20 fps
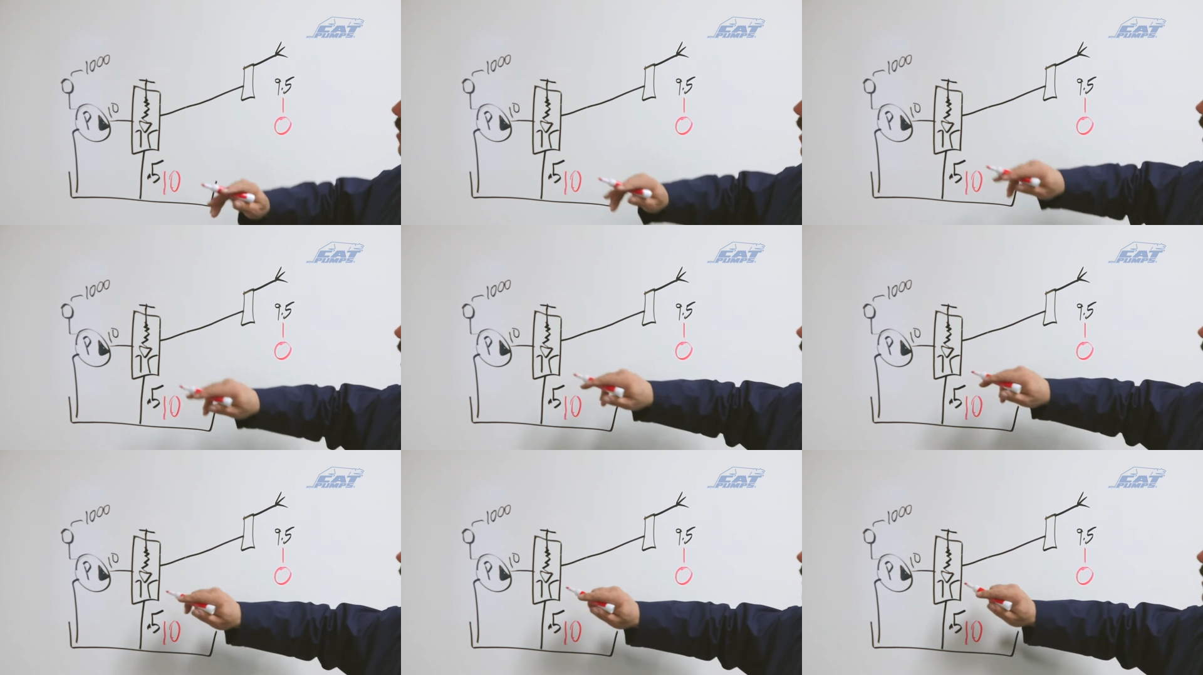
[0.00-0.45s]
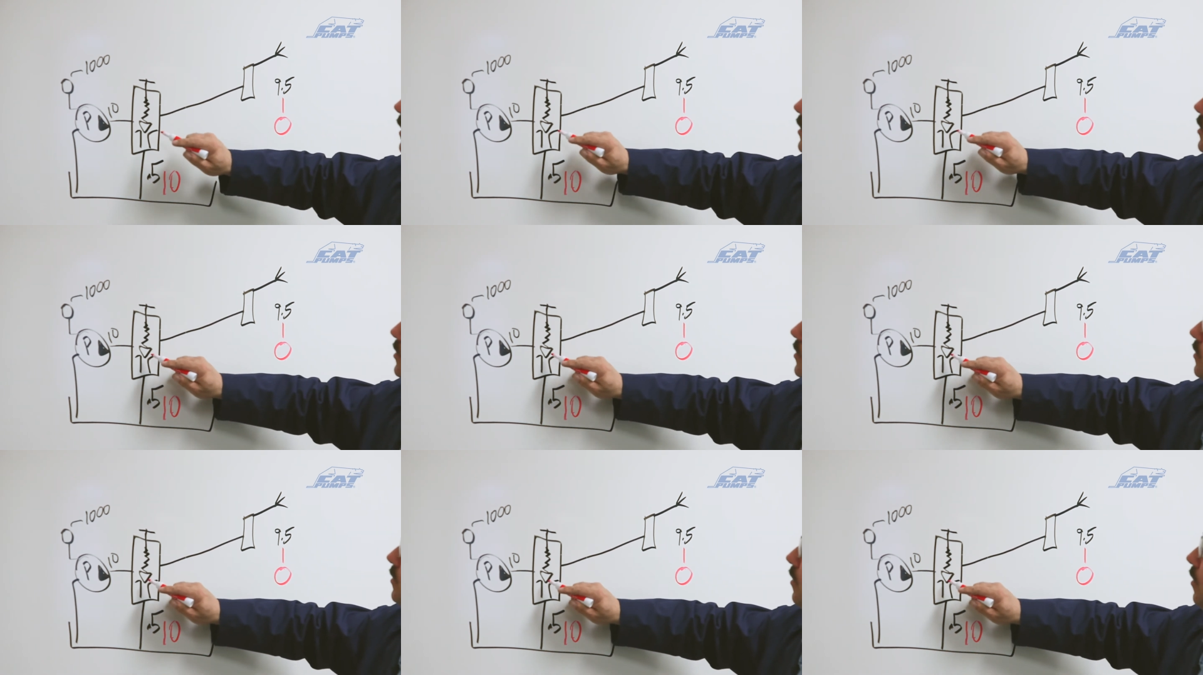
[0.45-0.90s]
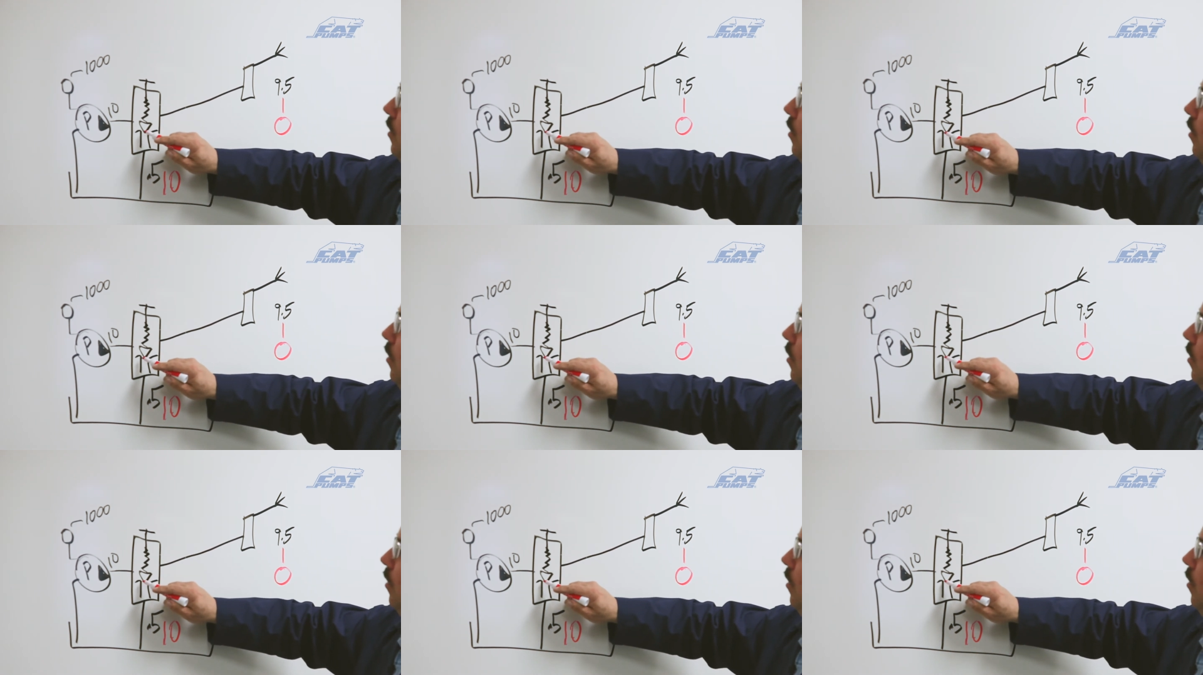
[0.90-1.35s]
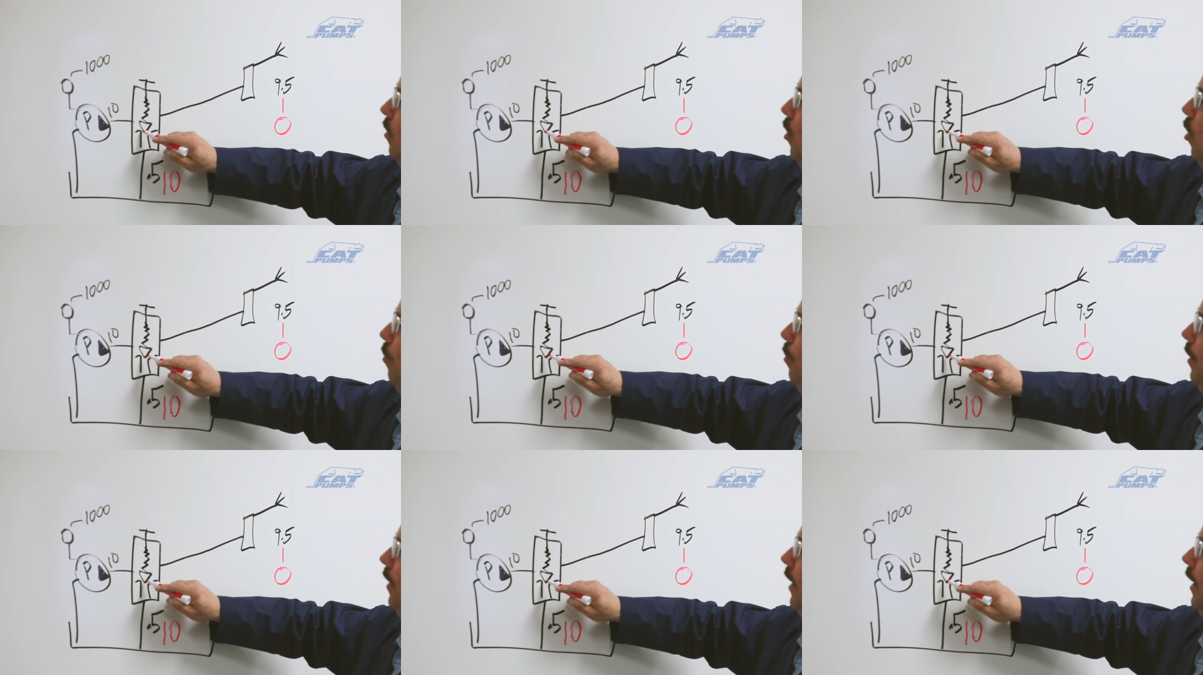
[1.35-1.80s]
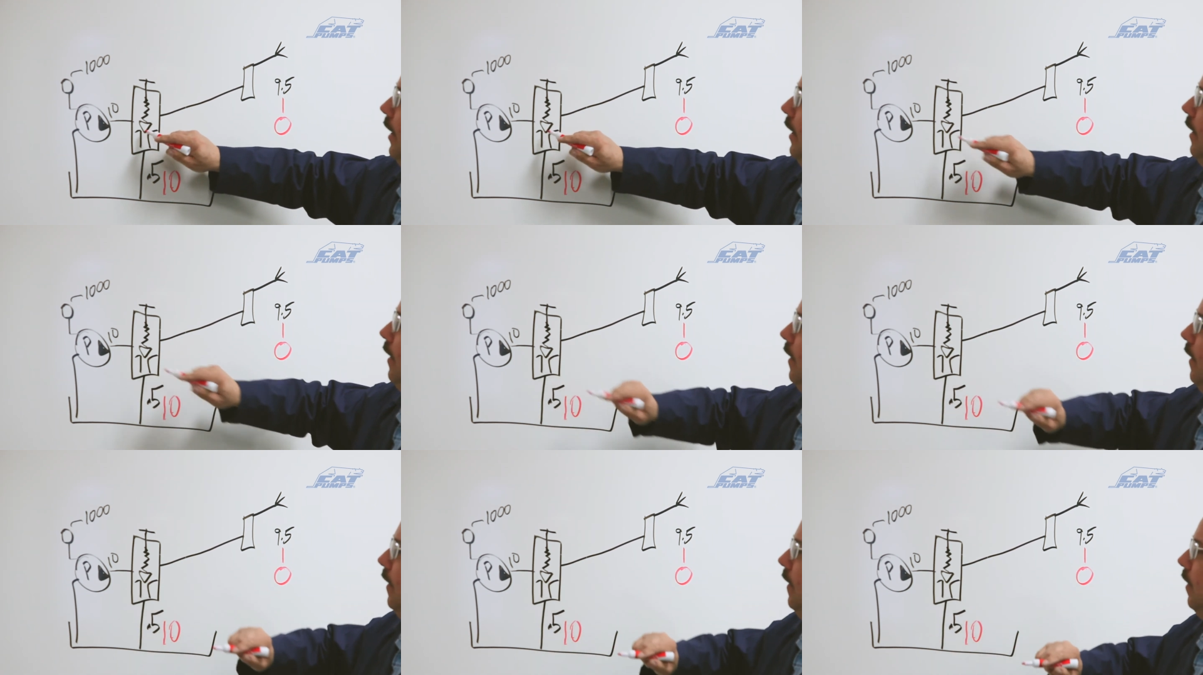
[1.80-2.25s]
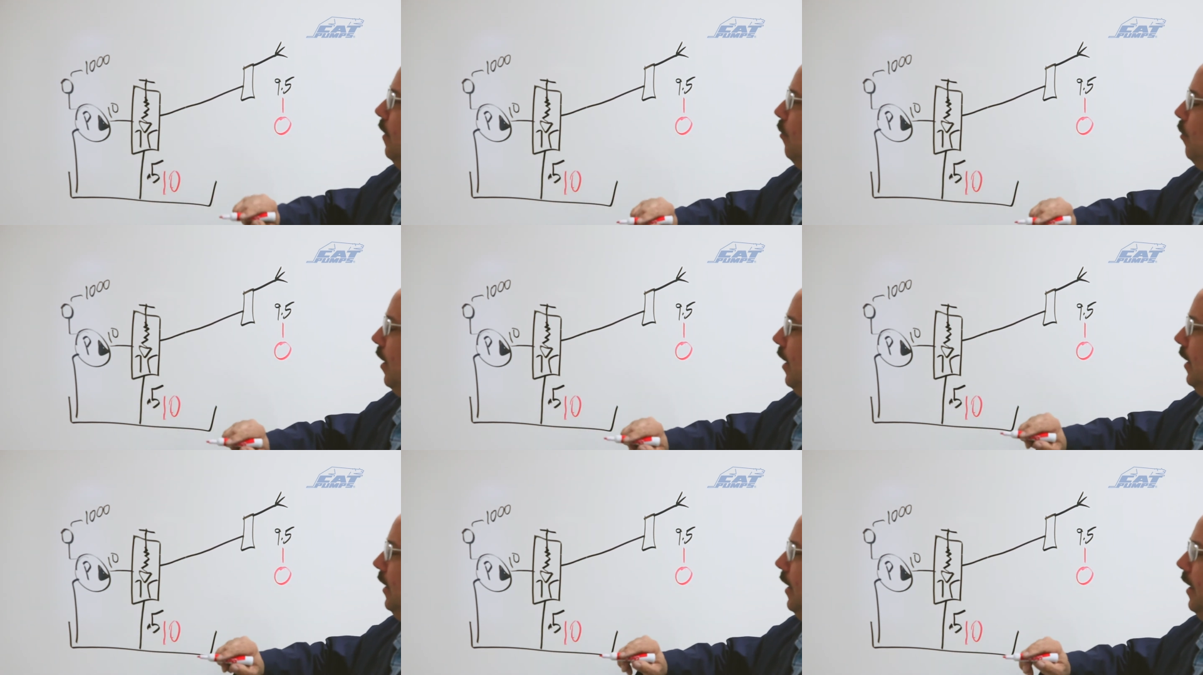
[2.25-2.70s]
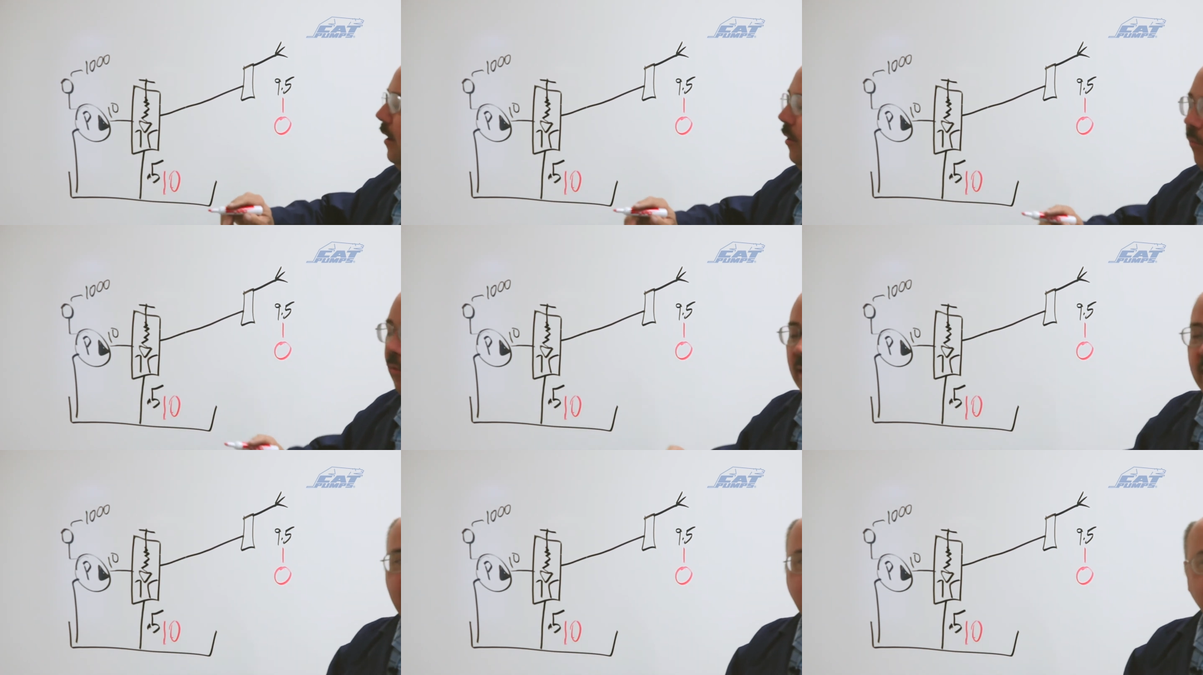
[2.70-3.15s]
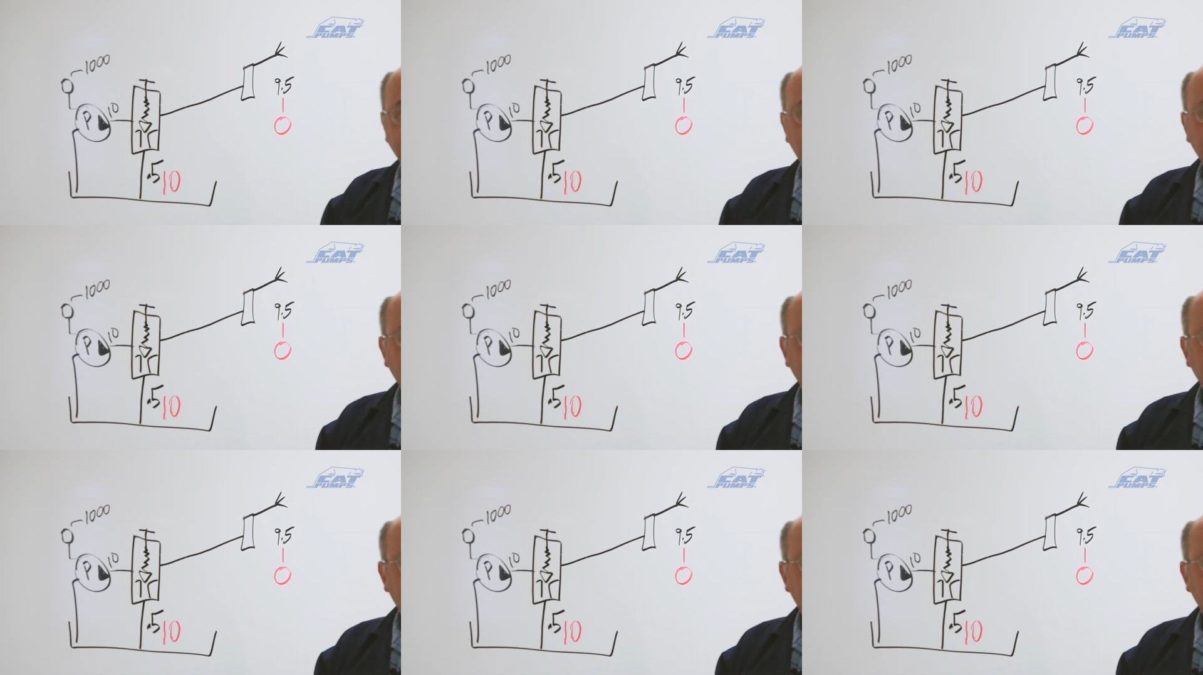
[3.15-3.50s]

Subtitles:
Nobody's mouth can be seen.